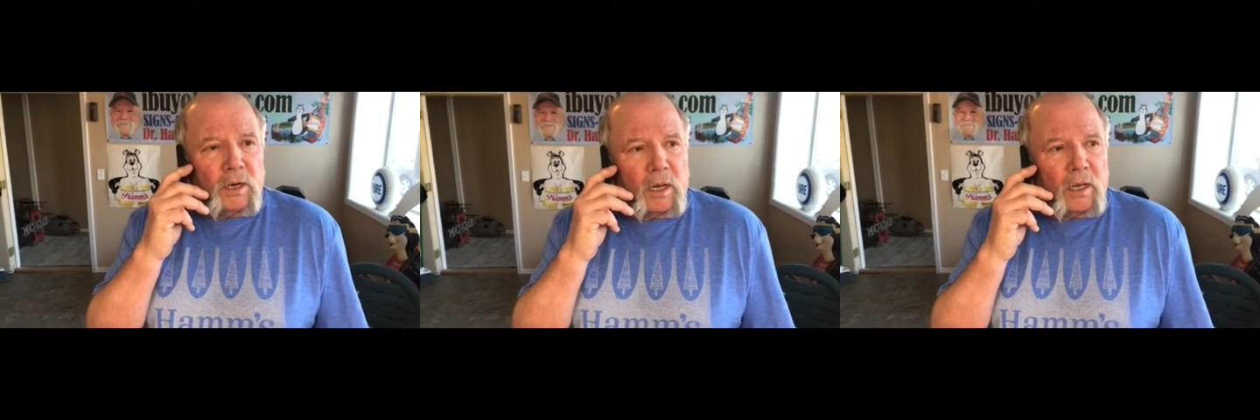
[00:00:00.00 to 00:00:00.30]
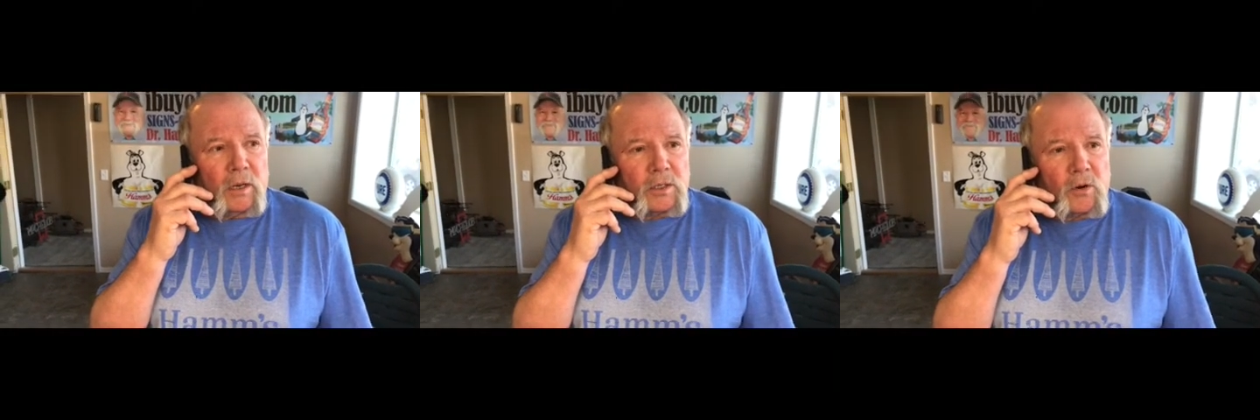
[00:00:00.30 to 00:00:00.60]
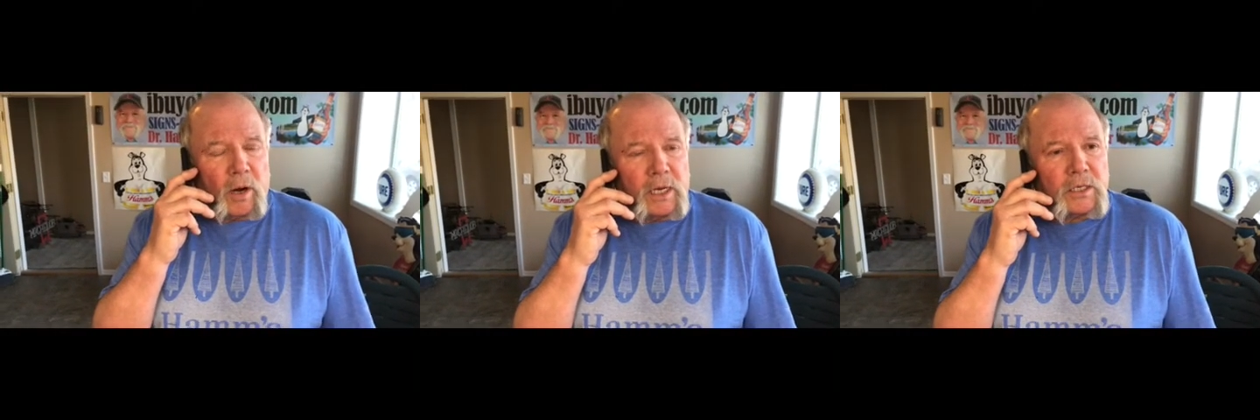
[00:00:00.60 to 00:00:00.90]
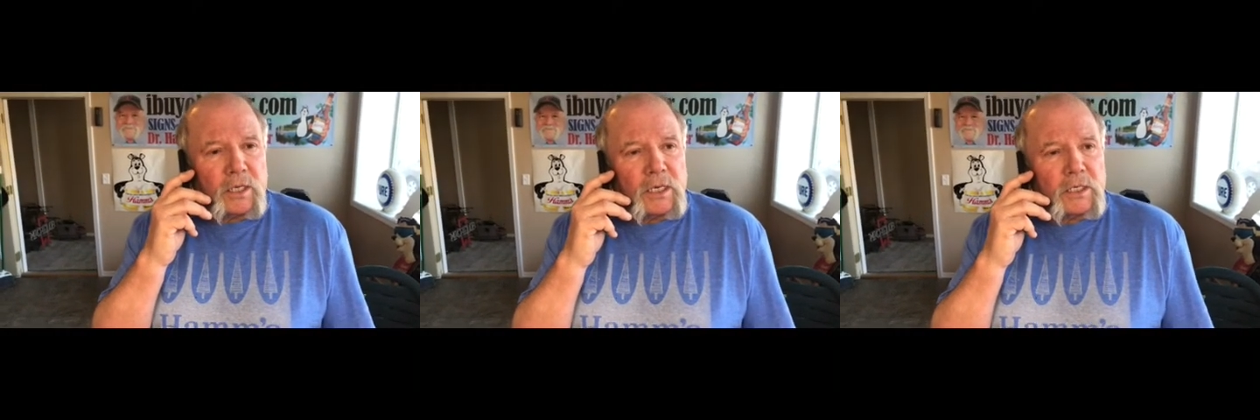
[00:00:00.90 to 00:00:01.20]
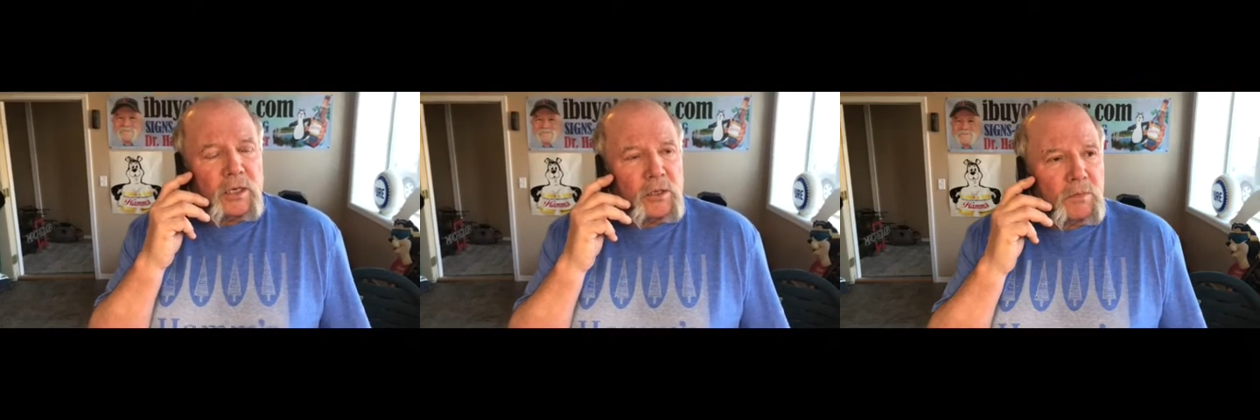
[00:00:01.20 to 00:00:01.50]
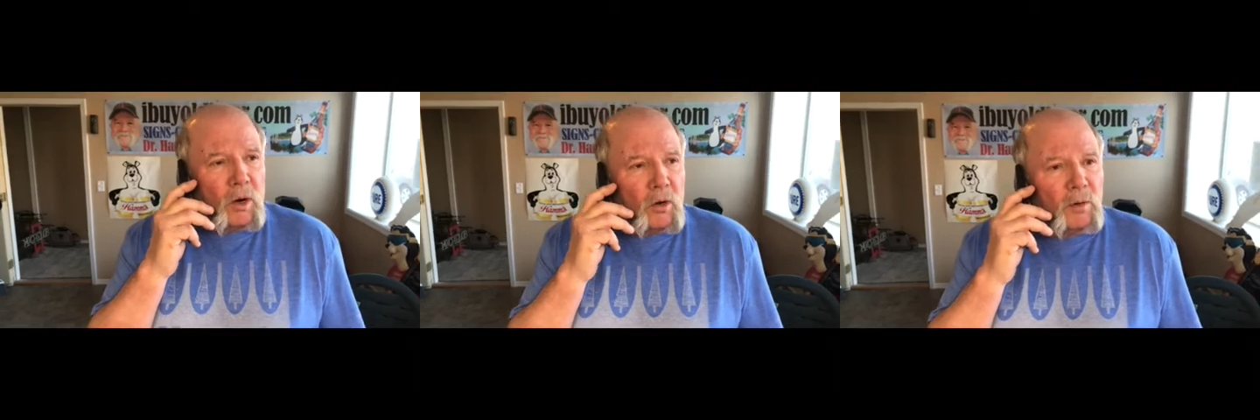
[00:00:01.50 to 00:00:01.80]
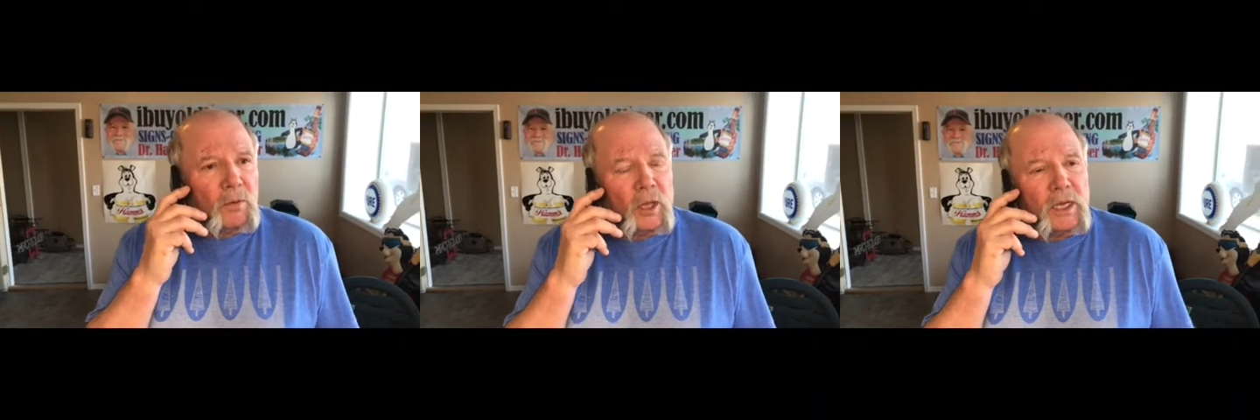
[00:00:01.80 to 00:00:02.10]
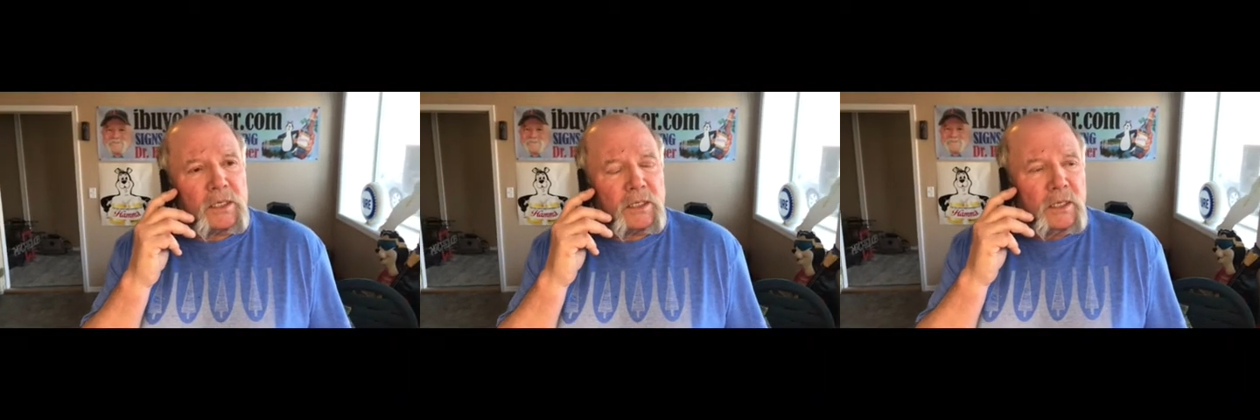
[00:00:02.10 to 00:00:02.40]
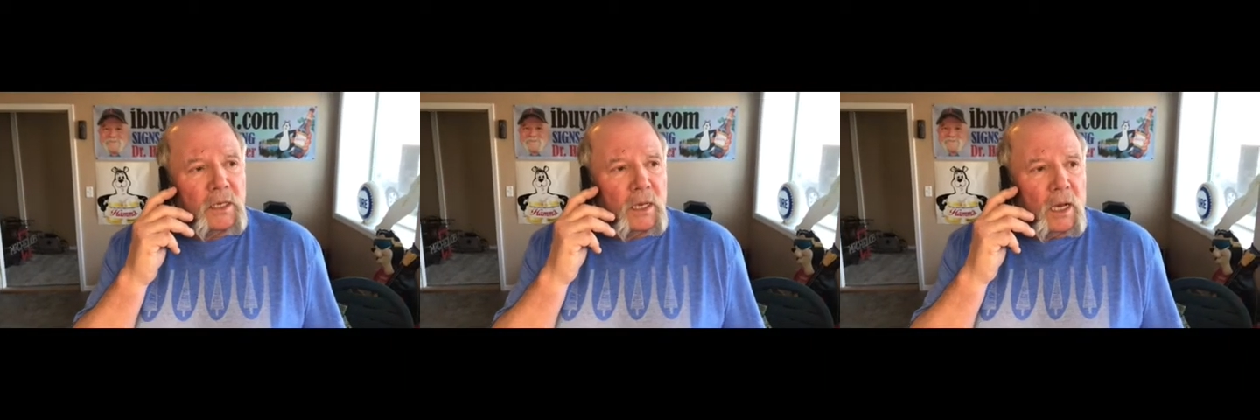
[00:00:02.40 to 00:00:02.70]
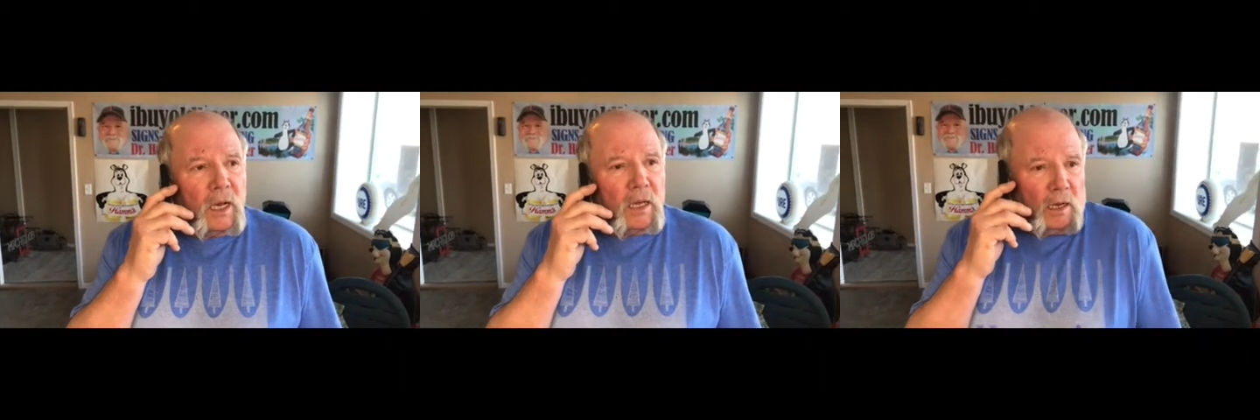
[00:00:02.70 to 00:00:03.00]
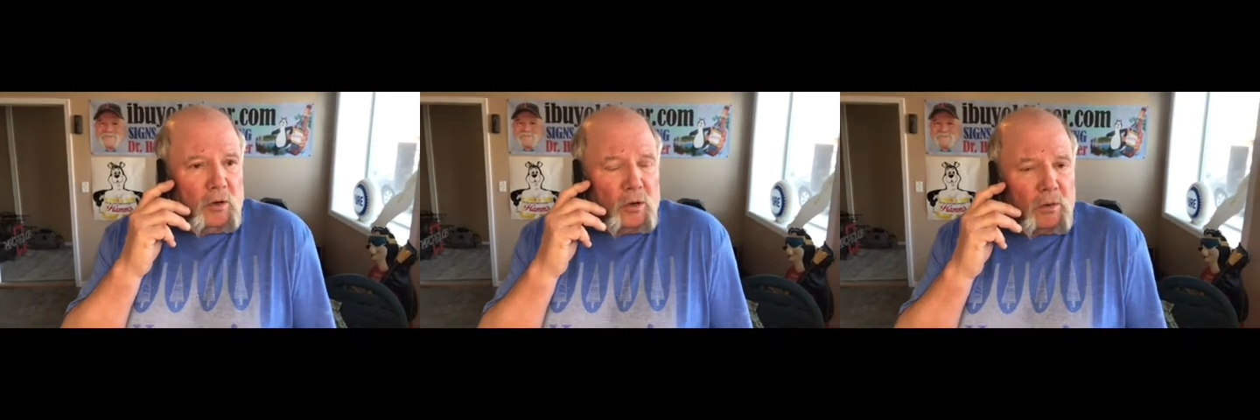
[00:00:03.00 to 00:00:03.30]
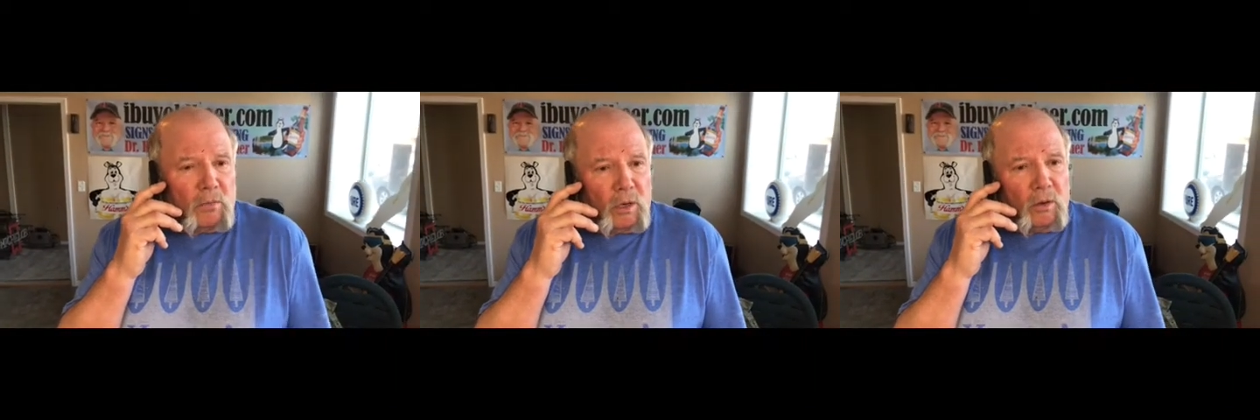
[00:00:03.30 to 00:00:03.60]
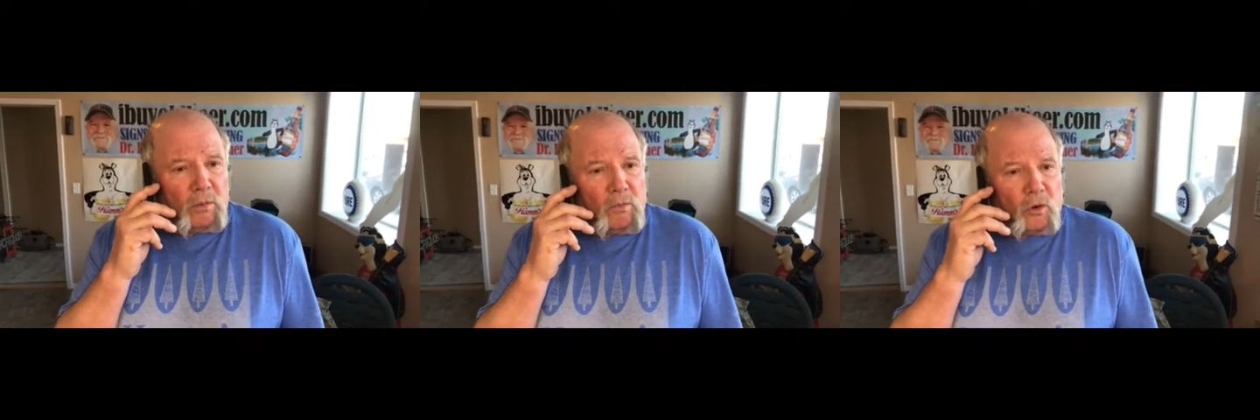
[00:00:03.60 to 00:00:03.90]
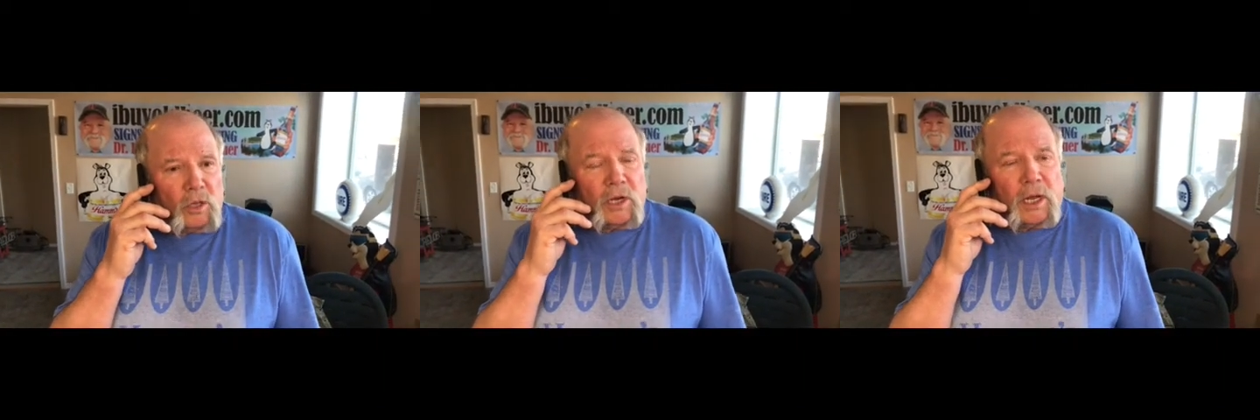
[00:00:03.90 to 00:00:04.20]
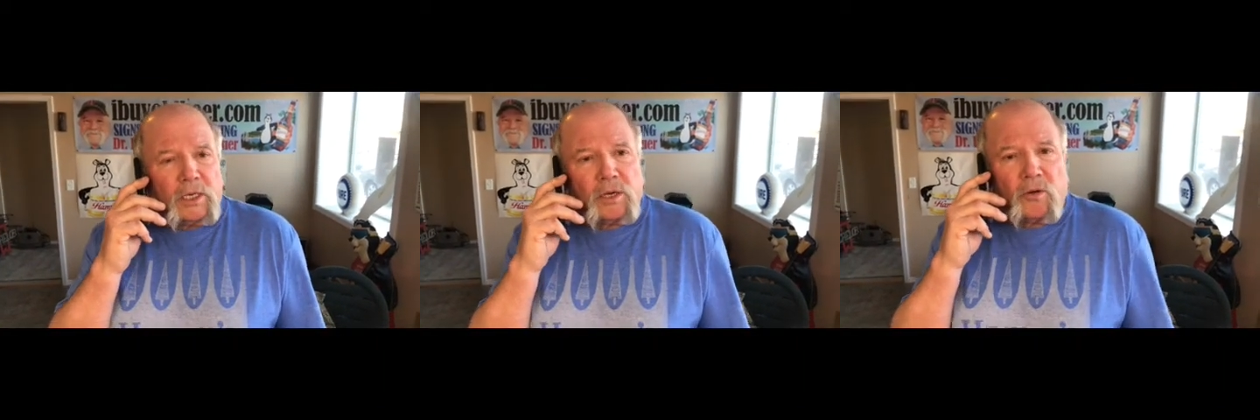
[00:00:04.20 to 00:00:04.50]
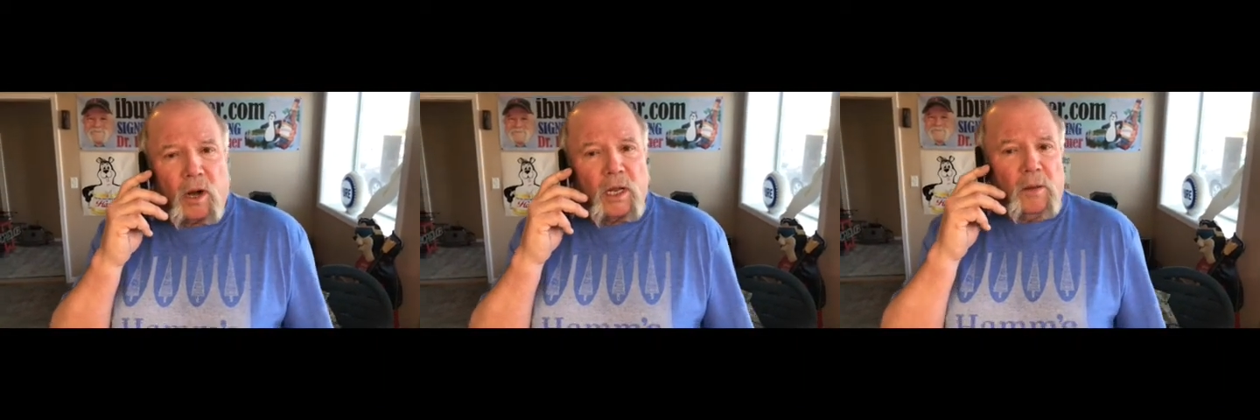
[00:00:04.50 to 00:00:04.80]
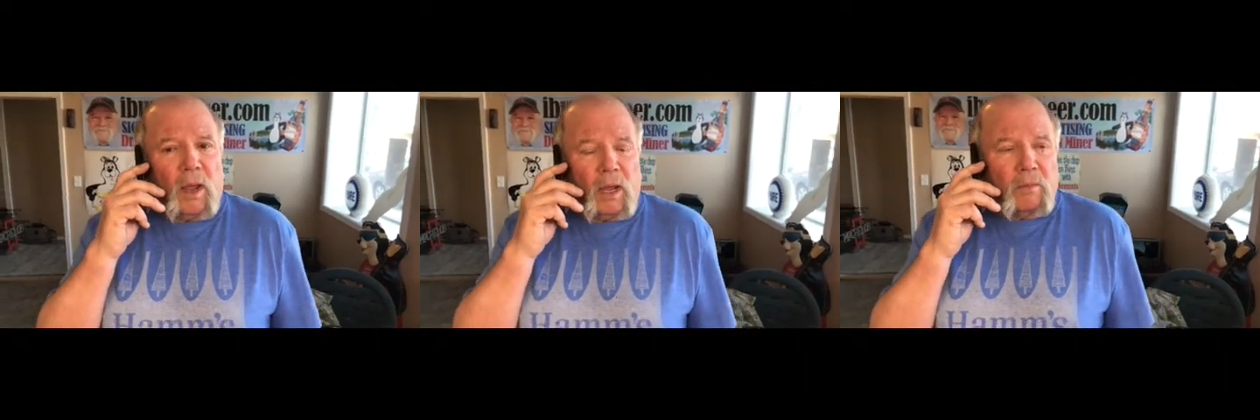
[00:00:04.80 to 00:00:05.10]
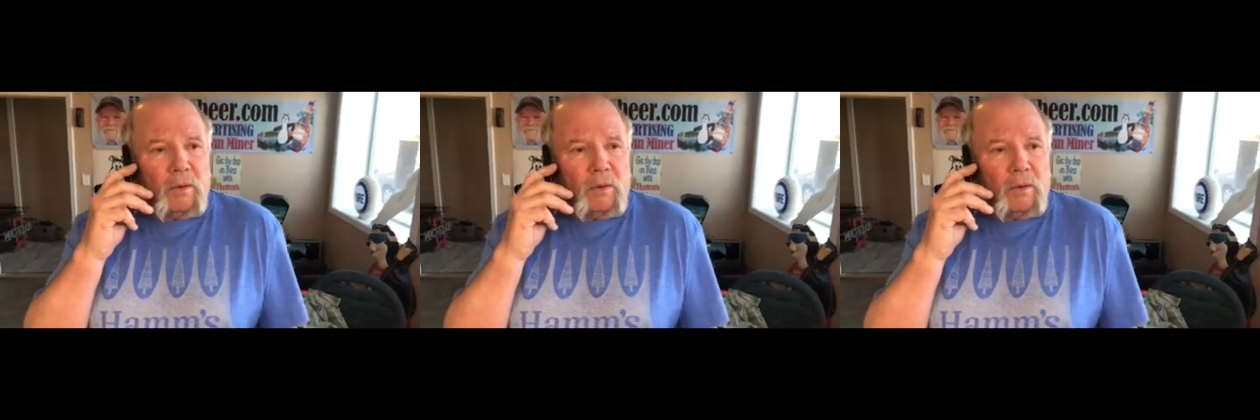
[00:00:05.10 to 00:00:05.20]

There's Craigslist, there's Marketplace, and you can roll the dice and try eBay.